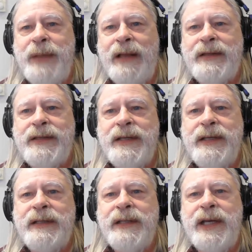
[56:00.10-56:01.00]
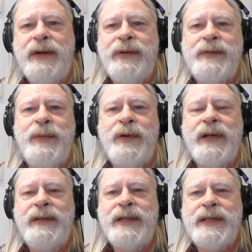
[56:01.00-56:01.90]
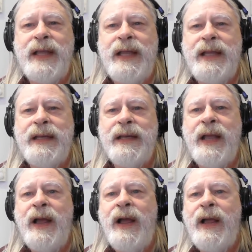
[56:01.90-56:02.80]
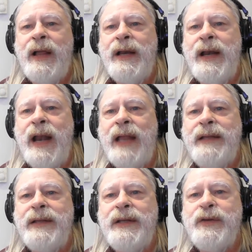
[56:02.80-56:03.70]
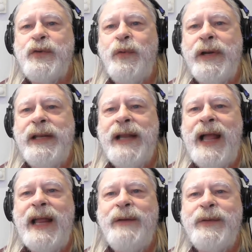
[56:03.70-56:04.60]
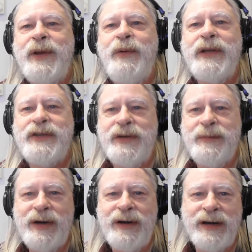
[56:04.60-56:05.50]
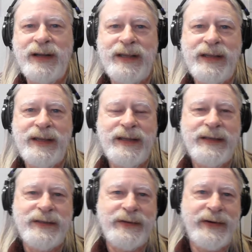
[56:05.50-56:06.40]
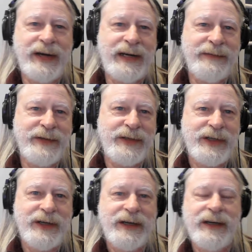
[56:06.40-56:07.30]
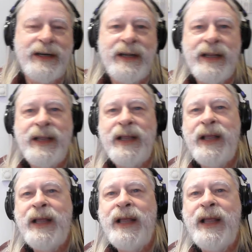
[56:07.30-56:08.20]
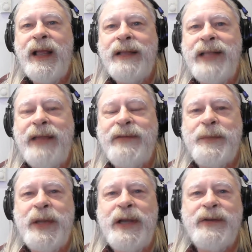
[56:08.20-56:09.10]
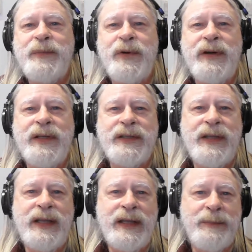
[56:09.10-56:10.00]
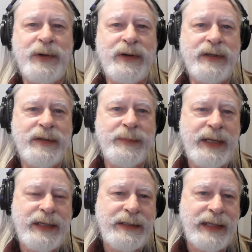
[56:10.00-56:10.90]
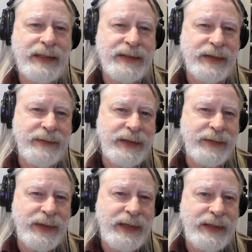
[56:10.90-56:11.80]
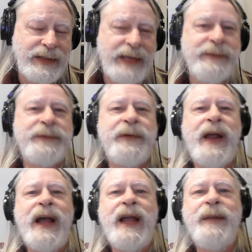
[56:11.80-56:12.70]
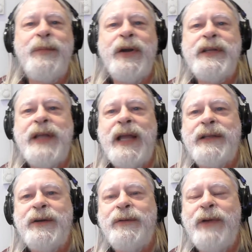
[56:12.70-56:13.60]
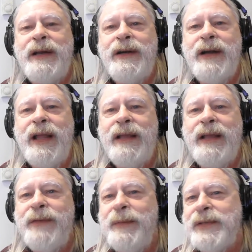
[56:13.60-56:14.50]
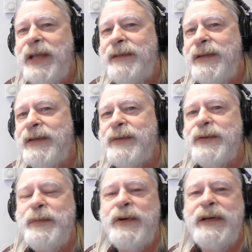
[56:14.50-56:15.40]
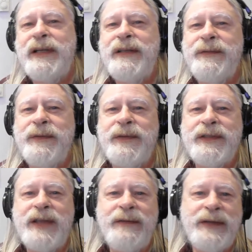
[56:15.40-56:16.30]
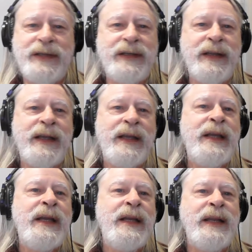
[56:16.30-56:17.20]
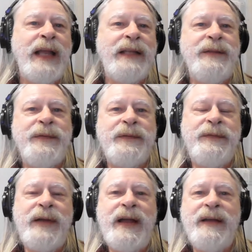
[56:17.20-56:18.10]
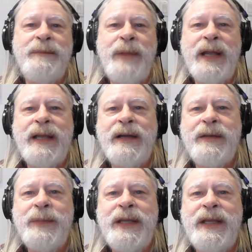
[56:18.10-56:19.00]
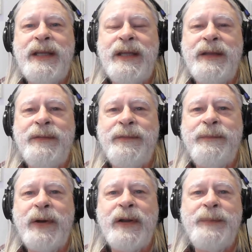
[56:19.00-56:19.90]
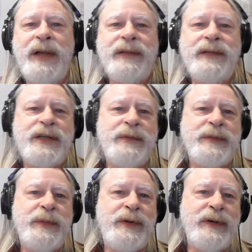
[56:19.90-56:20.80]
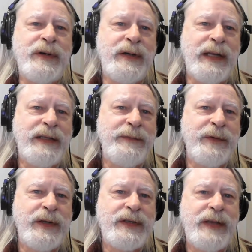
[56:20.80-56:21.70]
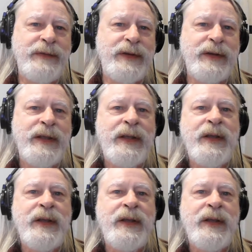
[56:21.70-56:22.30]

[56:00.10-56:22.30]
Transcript: Palestinian leader, was born on this day in nineteen twenty-nine with a question mark. So they're not even sure. Dave Chappelle was born this day, American comedian, nineteen seventy-three. Stephen Fry, British actor, writer, and famous atheist, was born in nineteen fifty-seven. nineteen fifty-five, Mike Huckabee, American politician, was born. nineteen forty-seven,